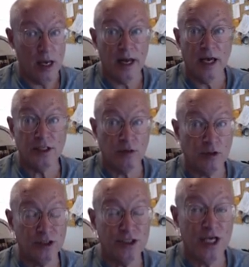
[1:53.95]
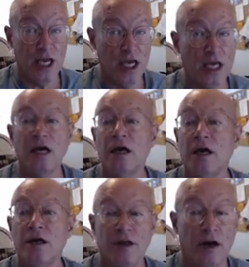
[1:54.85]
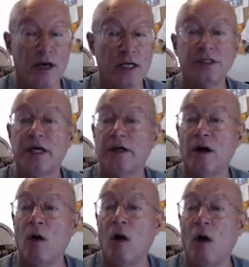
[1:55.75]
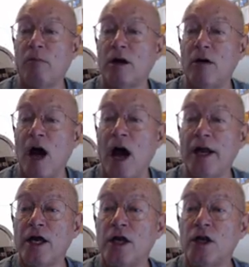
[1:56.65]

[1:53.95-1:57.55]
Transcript: and as you will see, there is an omicron